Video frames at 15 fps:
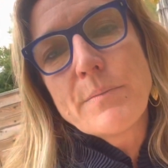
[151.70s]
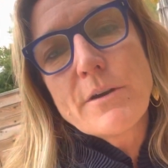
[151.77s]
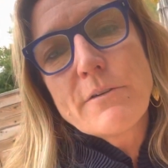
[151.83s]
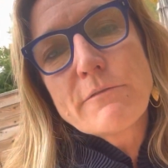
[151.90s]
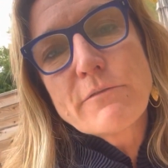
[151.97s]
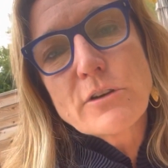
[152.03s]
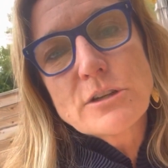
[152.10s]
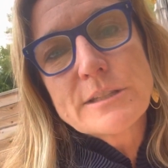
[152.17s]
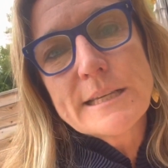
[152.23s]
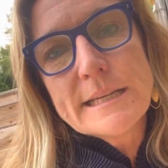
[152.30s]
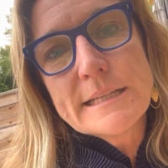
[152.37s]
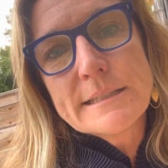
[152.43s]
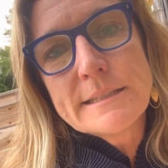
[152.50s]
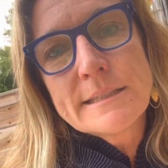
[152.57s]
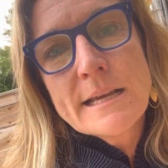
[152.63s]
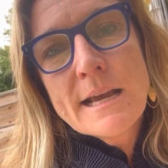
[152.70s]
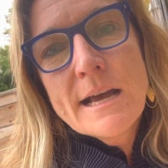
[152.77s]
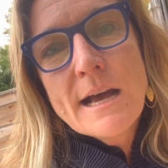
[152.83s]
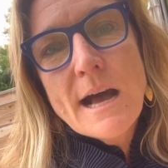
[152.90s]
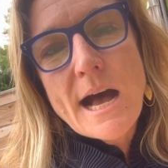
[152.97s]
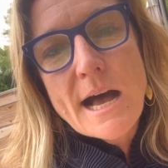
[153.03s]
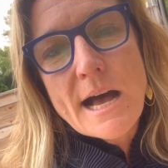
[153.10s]
versus
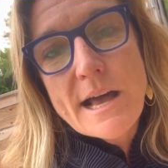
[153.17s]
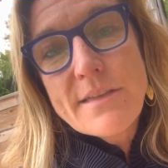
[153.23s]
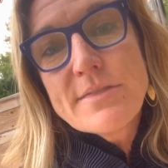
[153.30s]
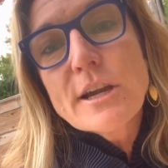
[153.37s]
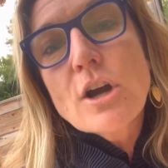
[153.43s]
the